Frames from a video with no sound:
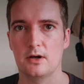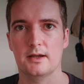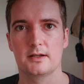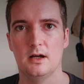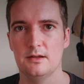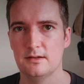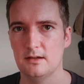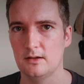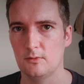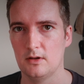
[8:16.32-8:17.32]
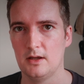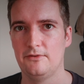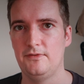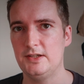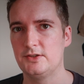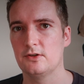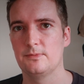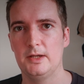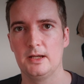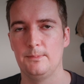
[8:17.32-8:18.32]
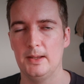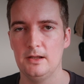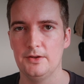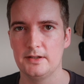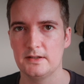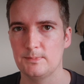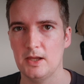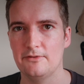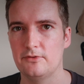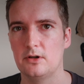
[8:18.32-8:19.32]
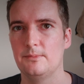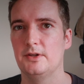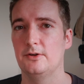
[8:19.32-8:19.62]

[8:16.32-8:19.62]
work, constant features being built on these platforms.